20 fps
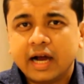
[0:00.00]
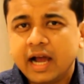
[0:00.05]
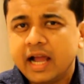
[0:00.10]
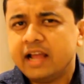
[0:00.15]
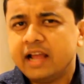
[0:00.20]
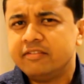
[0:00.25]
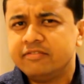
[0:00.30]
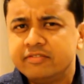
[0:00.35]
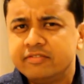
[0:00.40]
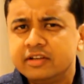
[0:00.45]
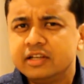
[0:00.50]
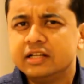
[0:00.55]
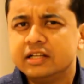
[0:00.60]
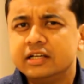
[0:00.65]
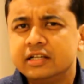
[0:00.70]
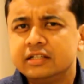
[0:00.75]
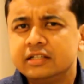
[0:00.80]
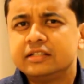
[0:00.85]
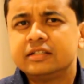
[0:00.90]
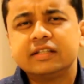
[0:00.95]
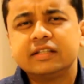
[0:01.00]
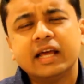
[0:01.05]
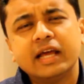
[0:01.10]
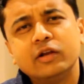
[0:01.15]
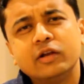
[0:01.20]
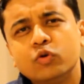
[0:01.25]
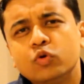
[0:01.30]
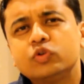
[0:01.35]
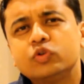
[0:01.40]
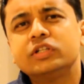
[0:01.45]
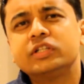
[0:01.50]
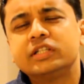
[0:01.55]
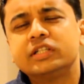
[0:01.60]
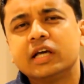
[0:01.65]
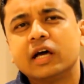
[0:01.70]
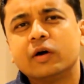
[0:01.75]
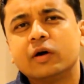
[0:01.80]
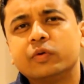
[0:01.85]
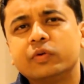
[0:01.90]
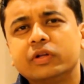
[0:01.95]
I have learned and noted
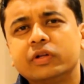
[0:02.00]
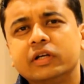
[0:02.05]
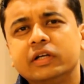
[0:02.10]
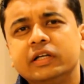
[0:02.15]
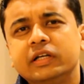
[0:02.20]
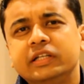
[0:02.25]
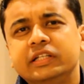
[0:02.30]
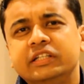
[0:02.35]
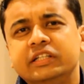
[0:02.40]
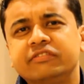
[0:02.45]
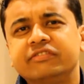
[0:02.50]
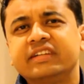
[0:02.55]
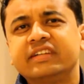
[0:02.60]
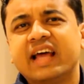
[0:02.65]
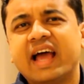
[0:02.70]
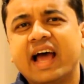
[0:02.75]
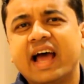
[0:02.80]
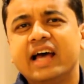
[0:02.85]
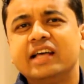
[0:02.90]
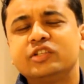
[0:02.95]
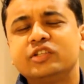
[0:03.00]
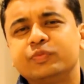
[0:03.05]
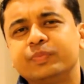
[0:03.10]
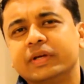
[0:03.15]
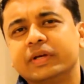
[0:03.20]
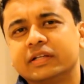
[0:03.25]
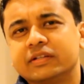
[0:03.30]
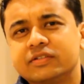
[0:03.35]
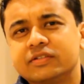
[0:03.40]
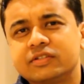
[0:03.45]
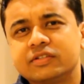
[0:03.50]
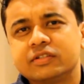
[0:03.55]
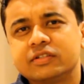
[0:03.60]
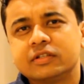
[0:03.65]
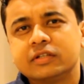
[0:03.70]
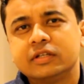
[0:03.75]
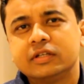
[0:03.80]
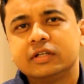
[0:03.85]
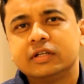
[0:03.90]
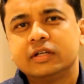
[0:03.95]
down different
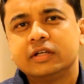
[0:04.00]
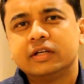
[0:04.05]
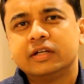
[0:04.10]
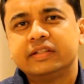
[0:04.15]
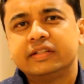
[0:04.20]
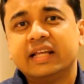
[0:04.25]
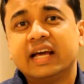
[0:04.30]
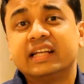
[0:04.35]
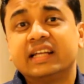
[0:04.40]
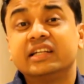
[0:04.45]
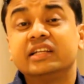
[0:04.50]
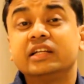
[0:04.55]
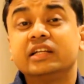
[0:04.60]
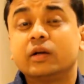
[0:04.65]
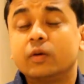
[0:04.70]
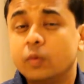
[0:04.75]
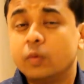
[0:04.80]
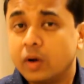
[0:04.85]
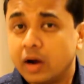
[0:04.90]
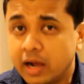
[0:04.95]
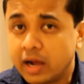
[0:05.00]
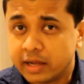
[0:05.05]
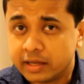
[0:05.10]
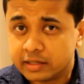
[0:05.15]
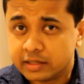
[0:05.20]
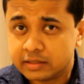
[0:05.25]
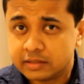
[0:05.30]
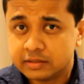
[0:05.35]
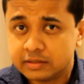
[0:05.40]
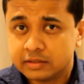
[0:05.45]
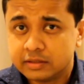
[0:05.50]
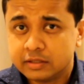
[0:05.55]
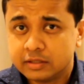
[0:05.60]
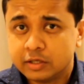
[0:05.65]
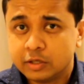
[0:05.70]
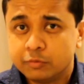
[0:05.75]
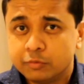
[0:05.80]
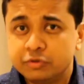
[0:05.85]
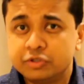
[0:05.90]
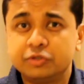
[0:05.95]
aspects that are required,
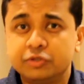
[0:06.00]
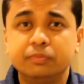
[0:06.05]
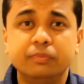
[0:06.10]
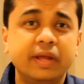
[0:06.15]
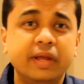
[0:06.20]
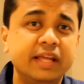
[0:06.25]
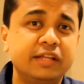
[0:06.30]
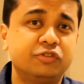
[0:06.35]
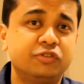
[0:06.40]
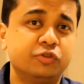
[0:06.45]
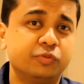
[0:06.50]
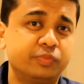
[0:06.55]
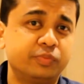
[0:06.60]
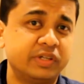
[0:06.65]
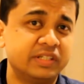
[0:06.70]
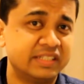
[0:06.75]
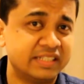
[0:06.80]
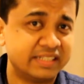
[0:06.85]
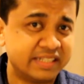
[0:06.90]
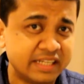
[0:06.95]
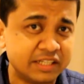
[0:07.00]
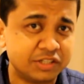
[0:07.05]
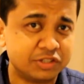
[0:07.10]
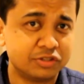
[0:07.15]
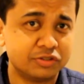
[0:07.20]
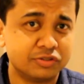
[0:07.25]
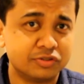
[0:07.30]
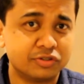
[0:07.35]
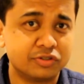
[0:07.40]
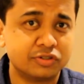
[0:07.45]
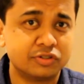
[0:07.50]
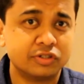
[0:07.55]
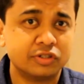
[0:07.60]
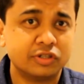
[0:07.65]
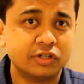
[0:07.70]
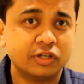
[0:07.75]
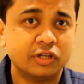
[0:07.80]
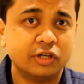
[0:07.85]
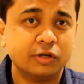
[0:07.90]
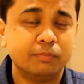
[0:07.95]
which makes your presentations
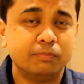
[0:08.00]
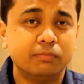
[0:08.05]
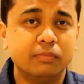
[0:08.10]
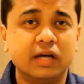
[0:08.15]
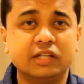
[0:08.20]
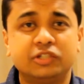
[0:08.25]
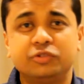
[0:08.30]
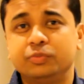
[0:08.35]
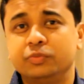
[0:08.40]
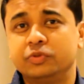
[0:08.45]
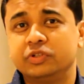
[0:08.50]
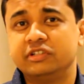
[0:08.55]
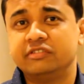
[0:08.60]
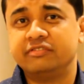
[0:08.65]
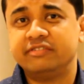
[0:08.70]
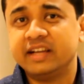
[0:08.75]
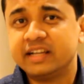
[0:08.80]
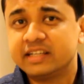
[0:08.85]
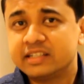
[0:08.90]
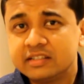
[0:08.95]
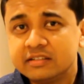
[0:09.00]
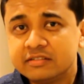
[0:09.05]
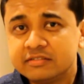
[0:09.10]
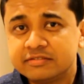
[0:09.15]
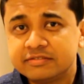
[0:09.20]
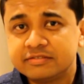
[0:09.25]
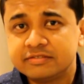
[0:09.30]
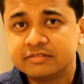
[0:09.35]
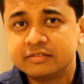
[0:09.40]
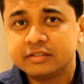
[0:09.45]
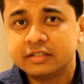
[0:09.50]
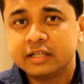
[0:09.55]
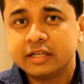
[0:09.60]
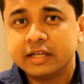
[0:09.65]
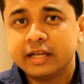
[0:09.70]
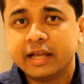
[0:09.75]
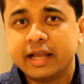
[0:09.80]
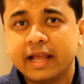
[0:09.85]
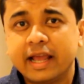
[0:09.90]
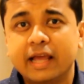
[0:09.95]
much more effective,
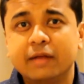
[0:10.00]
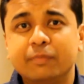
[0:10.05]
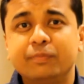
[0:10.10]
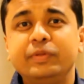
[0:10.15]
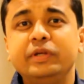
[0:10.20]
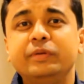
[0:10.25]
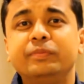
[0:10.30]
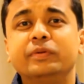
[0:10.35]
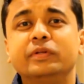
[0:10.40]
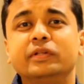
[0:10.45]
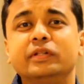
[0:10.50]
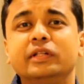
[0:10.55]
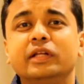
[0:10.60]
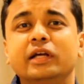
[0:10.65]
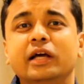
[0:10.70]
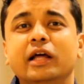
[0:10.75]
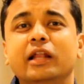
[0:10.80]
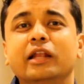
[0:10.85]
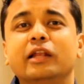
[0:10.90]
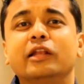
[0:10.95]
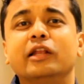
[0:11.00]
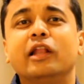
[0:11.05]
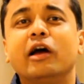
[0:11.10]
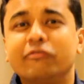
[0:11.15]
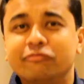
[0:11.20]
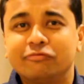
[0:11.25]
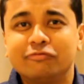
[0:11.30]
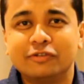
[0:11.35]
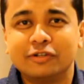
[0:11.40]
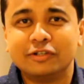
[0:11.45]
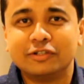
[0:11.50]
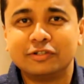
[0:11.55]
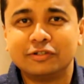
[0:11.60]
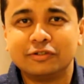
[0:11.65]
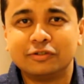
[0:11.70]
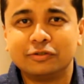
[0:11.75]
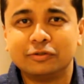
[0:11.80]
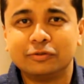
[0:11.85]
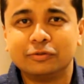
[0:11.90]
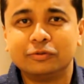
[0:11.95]
and people love to
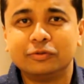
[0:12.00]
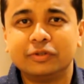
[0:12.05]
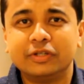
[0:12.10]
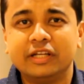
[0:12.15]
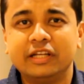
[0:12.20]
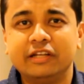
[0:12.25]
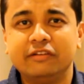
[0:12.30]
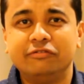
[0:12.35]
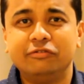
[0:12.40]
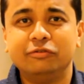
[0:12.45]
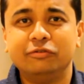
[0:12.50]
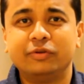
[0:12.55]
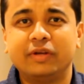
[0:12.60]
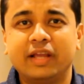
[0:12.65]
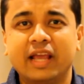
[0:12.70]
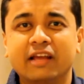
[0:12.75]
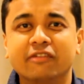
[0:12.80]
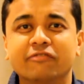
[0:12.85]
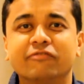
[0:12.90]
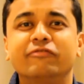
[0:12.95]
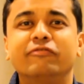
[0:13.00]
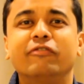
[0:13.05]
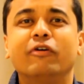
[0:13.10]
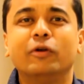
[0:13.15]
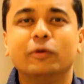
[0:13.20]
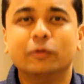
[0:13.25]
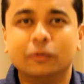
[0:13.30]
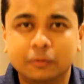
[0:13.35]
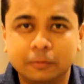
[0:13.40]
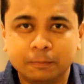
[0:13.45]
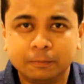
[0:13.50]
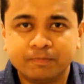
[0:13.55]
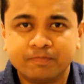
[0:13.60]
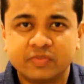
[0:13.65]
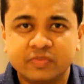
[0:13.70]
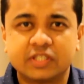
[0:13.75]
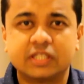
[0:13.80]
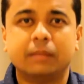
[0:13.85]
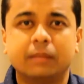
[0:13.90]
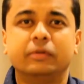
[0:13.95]
listen to you if you can follow
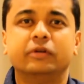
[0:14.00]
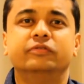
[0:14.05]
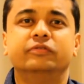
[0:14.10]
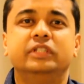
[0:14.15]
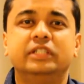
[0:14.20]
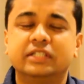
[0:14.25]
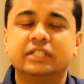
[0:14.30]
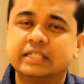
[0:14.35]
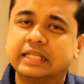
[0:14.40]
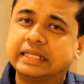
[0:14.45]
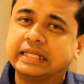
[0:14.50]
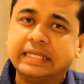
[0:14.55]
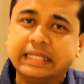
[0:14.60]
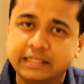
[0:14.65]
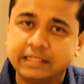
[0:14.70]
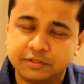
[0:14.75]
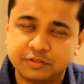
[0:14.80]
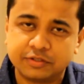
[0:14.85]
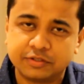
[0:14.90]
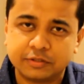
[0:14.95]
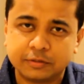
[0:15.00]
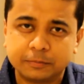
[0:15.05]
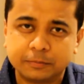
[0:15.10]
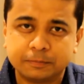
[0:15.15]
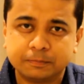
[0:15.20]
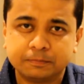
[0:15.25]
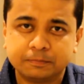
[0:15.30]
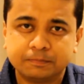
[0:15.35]
some of these techniques.